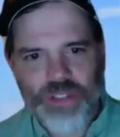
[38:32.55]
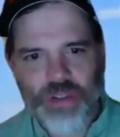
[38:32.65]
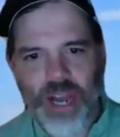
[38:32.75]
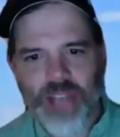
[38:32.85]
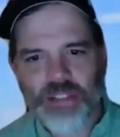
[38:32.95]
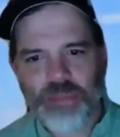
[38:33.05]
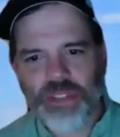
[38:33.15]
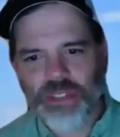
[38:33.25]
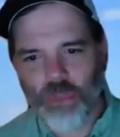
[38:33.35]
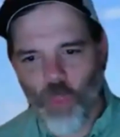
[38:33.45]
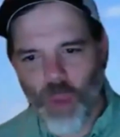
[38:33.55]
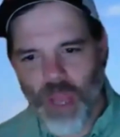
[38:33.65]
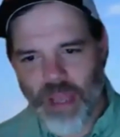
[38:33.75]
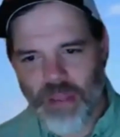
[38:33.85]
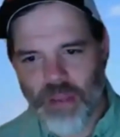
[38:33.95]
There has to be some
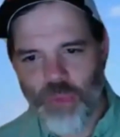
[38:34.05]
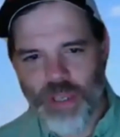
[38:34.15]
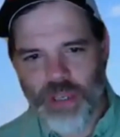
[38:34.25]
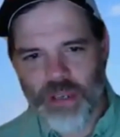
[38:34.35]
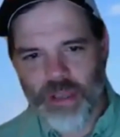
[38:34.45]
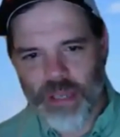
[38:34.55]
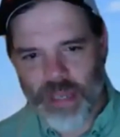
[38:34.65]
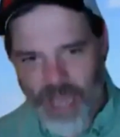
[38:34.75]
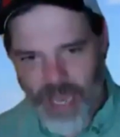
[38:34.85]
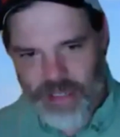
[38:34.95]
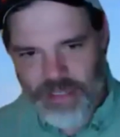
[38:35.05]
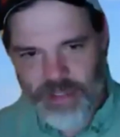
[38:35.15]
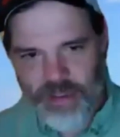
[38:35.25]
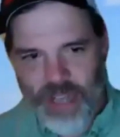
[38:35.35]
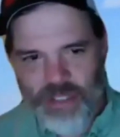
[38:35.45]
way that we can connect, and
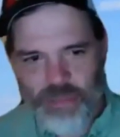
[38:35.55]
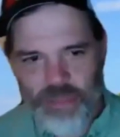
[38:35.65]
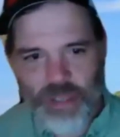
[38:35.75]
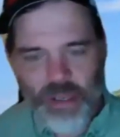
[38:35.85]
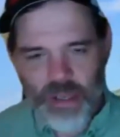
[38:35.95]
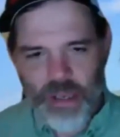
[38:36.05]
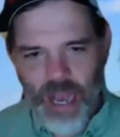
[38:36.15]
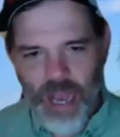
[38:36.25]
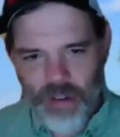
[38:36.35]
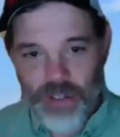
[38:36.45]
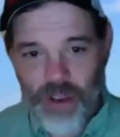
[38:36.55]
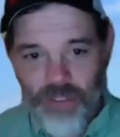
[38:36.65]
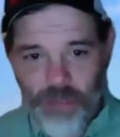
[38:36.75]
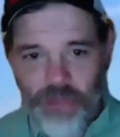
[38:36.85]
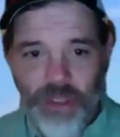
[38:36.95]
there has to be, how can you have
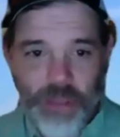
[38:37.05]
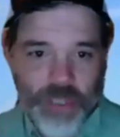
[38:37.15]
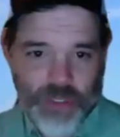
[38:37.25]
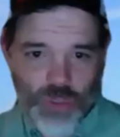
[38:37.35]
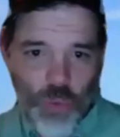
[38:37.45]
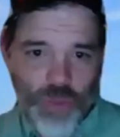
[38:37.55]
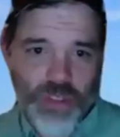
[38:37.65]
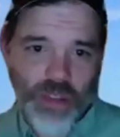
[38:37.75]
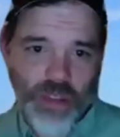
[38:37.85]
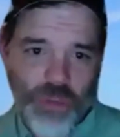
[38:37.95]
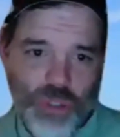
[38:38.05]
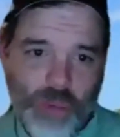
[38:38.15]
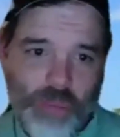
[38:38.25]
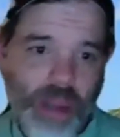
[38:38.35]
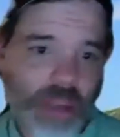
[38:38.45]
empathy? Because the one thing that I was
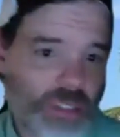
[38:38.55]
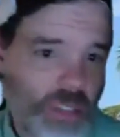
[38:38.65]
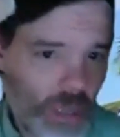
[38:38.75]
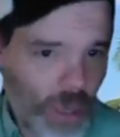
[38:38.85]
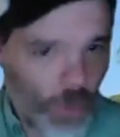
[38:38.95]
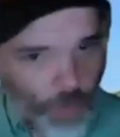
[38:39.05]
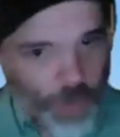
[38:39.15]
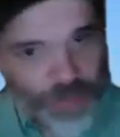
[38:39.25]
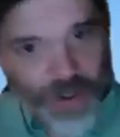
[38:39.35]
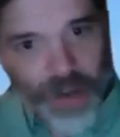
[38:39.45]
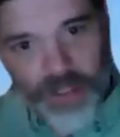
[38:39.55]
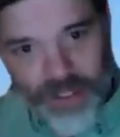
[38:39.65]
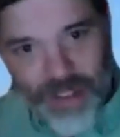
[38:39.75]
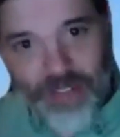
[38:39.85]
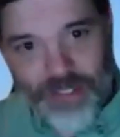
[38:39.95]
struck by is when we finally
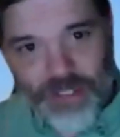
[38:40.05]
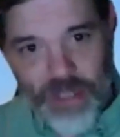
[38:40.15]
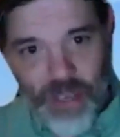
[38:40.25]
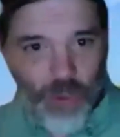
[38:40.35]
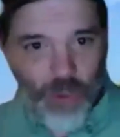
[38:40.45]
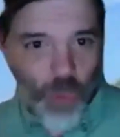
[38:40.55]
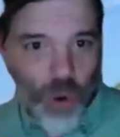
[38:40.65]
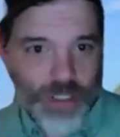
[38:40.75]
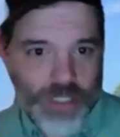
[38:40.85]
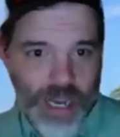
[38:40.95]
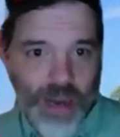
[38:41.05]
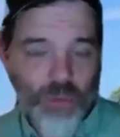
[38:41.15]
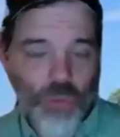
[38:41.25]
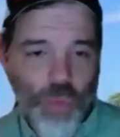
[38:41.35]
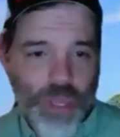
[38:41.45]
left and we walked
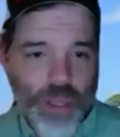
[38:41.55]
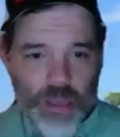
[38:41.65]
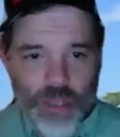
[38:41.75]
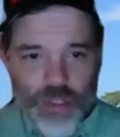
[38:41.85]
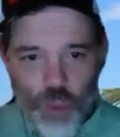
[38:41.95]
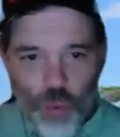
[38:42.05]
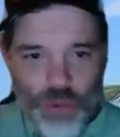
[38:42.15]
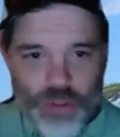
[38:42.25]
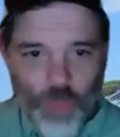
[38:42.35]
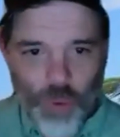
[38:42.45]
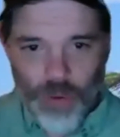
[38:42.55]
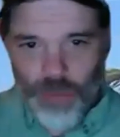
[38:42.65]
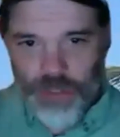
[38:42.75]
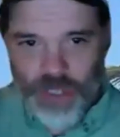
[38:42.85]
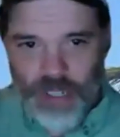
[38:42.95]
out, we toured where he
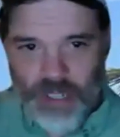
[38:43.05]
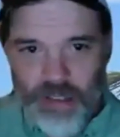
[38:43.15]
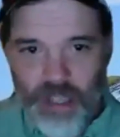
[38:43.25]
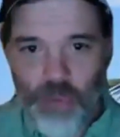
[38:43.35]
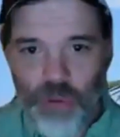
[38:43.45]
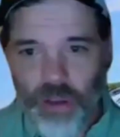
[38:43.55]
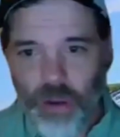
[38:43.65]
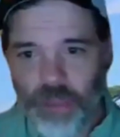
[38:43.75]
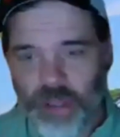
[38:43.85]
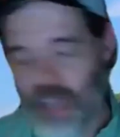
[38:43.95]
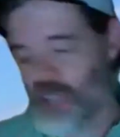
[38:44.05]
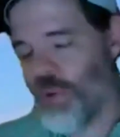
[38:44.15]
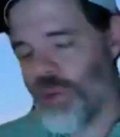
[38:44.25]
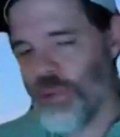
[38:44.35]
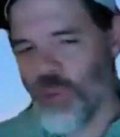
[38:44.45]
was going to get the chemotherapy, and that's
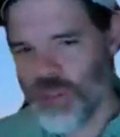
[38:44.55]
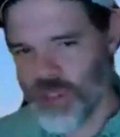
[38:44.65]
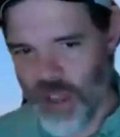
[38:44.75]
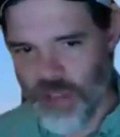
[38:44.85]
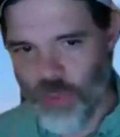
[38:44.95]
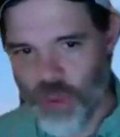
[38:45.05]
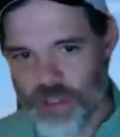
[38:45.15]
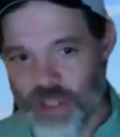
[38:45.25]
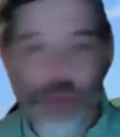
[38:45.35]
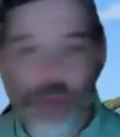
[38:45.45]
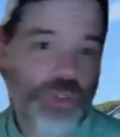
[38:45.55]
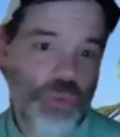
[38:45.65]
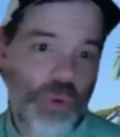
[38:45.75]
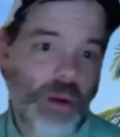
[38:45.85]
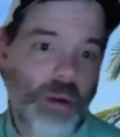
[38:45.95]
where the most life was. That was
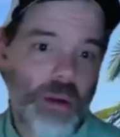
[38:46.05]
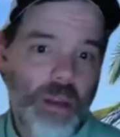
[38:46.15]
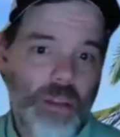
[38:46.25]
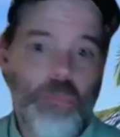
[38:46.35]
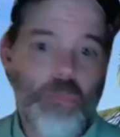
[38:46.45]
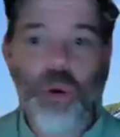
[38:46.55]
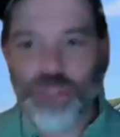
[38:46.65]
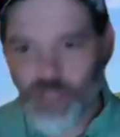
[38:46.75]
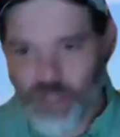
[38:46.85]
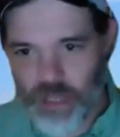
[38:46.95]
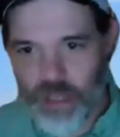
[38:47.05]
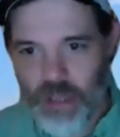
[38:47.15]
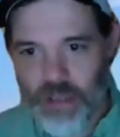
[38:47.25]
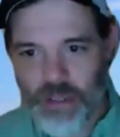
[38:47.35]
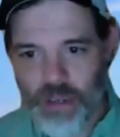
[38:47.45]
where the most,
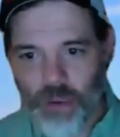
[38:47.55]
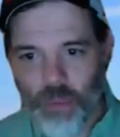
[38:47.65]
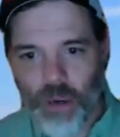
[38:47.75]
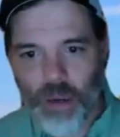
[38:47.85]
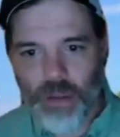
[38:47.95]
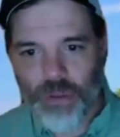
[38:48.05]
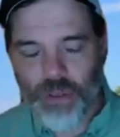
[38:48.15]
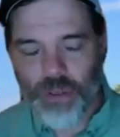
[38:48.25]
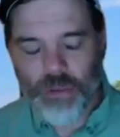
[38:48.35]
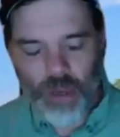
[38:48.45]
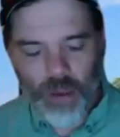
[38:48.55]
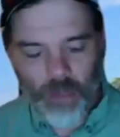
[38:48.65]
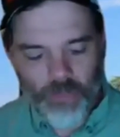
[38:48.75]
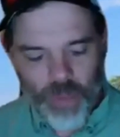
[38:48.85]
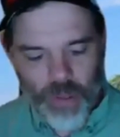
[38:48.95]
you could,
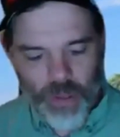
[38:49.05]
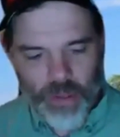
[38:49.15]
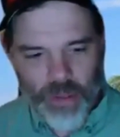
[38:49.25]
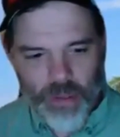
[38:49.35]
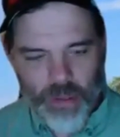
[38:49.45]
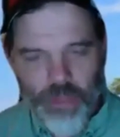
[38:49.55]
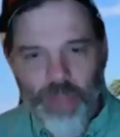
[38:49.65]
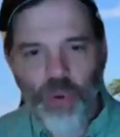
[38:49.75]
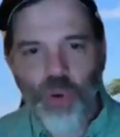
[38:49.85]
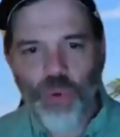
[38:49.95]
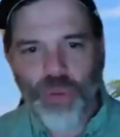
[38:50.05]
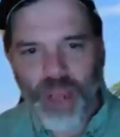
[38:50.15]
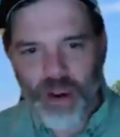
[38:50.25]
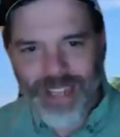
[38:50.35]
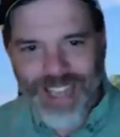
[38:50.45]
the people who were
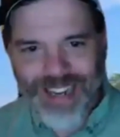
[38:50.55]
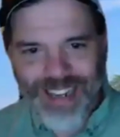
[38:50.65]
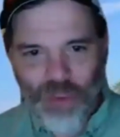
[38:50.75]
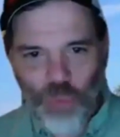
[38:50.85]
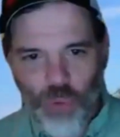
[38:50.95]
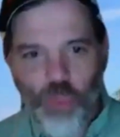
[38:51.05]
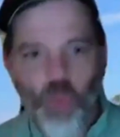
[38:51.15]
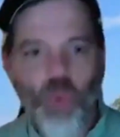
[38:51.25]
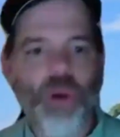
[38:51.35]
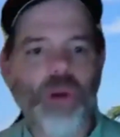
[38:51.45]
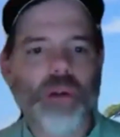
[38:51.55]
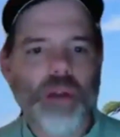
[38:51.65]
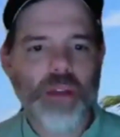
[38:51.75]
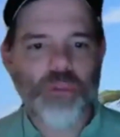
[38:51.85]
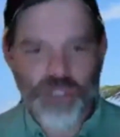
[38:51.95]
there getting it were more
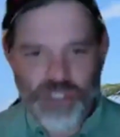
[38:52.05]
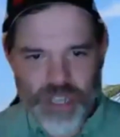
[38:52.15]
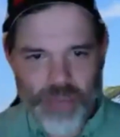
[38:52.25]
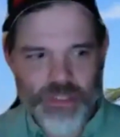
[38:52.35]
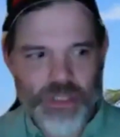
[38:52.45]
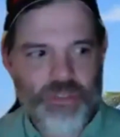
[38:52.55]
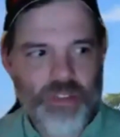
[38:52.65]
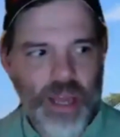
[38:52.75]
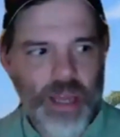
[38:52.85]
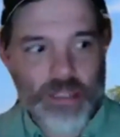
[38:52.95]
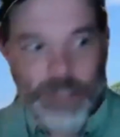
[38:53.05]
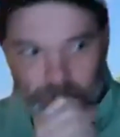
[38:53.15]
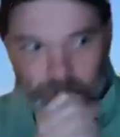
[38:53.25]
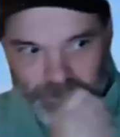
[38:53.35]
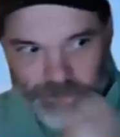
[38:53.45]
kind of receptive and
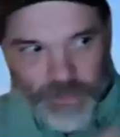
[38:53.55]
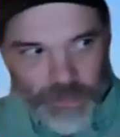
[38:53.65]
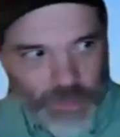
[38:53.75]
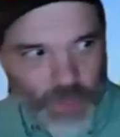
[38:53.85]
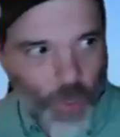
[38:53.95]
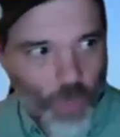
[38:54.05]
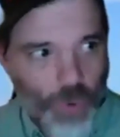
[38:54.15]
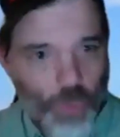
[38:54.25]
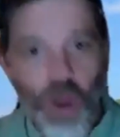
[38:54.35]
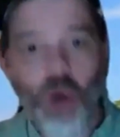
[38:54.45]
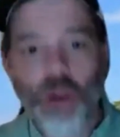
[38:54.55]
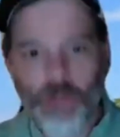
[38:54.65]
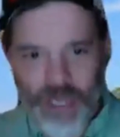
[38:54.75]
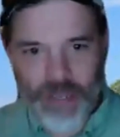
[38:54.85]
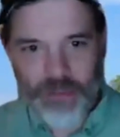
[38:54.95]
were
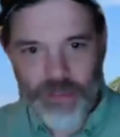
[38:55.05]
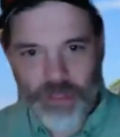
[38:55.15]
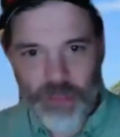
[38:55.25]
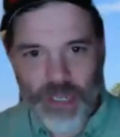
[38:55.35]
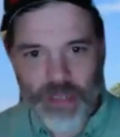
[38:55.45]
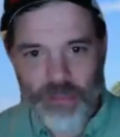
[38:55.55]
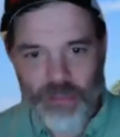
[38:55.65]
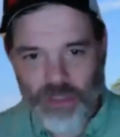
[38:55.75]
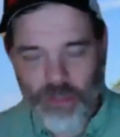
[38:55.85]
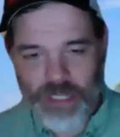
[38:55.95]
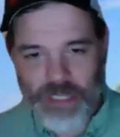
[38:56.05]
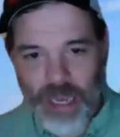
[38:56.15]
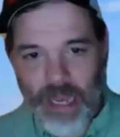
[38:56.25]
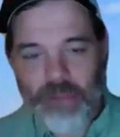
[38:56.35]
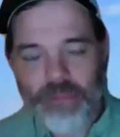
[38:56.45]
welcoming to my
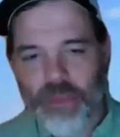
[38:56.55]
dad.